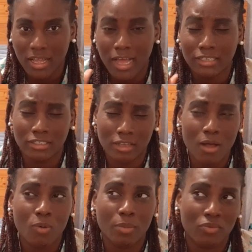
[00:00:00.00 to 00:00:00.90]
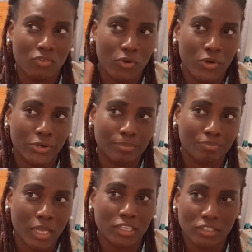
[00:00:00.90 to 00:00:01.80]
I saw one
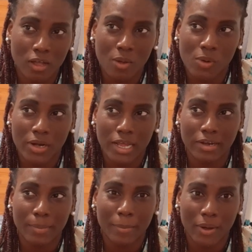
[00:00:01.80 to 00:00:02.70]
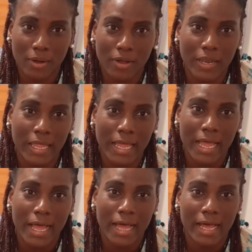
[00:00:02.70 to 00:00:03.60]
at the mall
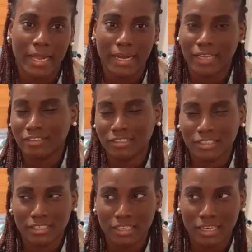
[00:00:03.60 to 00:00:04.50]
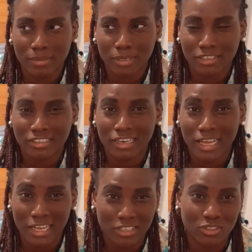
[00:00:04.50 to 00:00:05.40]
and I just didn't get it because the
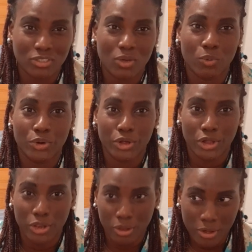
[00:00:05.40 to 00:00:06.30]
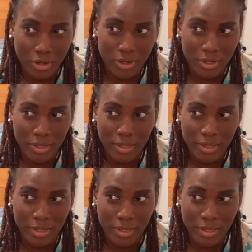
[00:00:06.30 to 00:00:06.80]
lines were long.